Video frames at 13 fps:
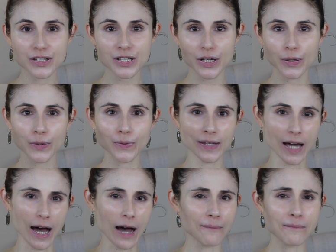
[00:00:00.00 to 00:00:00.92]
So
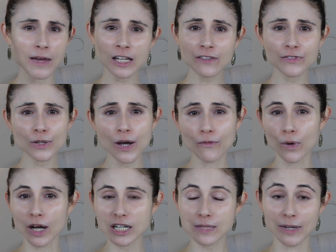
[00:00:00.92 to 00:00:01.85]
yeah, many of you have
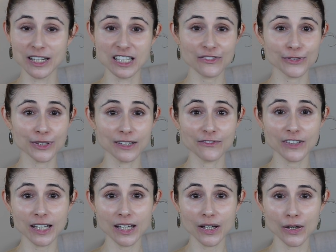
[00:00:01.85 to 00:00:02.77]
watched my Differin
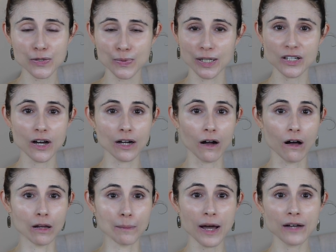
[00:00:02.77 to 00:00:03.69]
videos where I talk
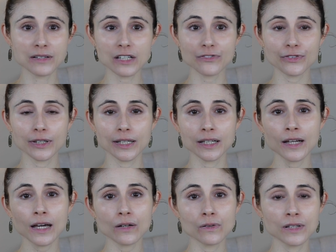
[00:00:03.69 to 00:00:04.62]
all about Differin.
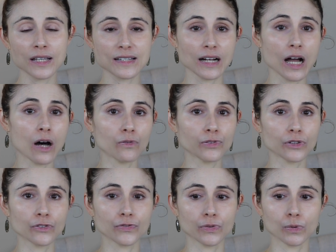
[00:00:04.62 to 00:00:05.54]
Not only is it
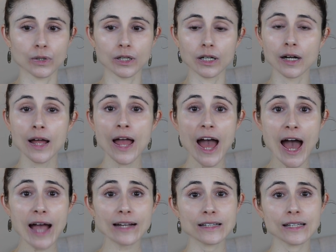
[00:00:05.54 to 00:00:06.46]
helpful for
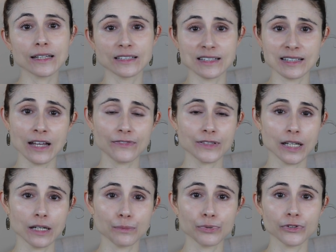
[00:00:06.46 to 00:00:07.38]
acne and is an F
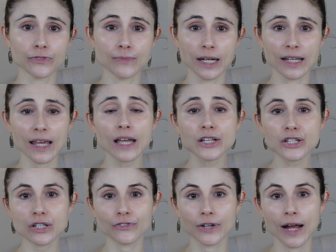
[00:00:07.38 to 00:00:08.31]
D A approved
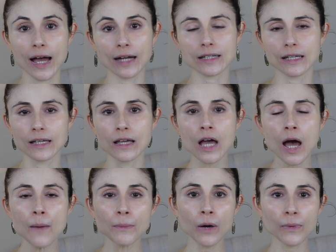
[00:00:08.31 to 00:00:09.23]
medication for acne,
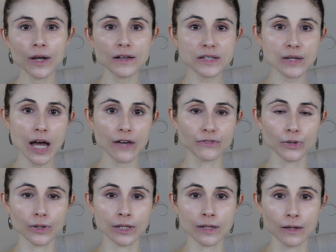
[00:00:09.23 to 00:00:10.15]
but we also have
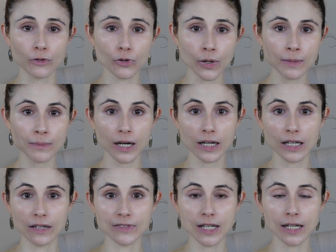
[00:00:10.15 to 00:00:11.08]
growing a growing
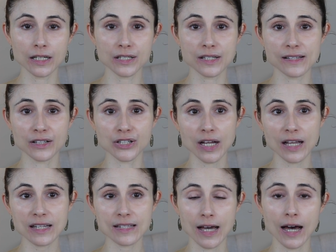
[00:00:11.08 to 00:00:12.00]
body of data to
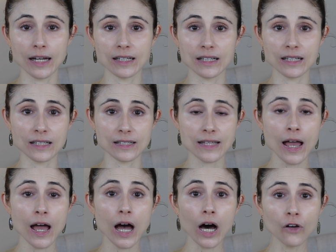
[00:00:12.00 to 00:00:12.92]
suggest that it is
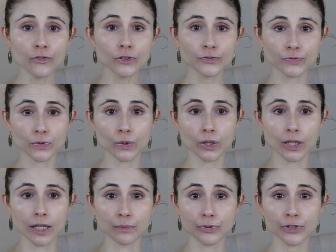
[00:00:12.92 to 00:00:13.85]
helpful
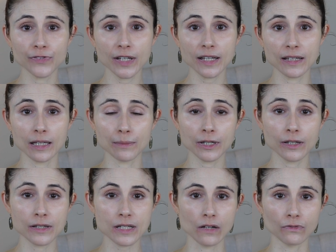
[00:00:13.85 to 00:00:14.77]
for improving the
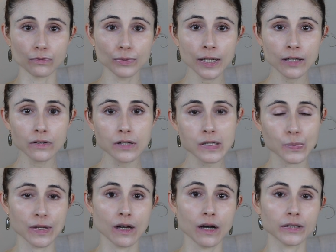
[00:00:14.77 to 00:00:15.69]
appearance of wrinkles
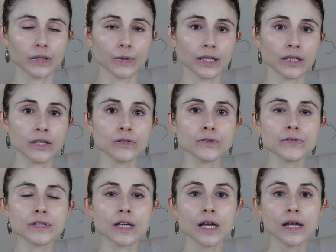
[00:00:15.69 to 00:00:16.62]
with ongoing
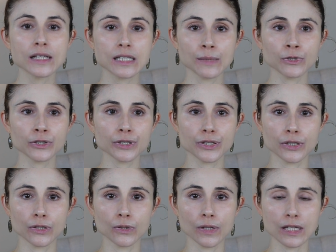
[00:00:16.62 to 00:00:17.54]
use, similar
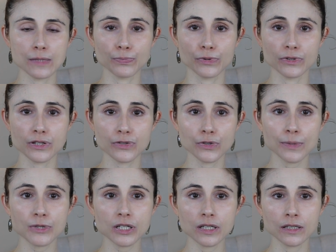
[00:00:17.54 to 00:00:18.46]
to its
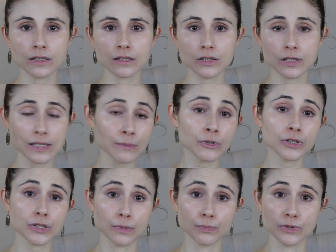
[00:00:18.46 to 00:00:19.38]
prescription,
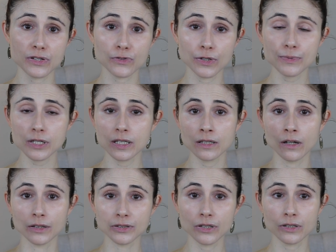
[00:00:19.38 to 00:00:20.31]
similar to prescription
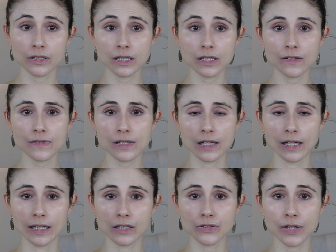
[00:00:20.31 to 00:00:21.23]
alternatives
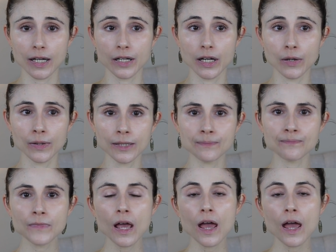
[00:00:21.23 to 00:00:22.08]
like tretinoin.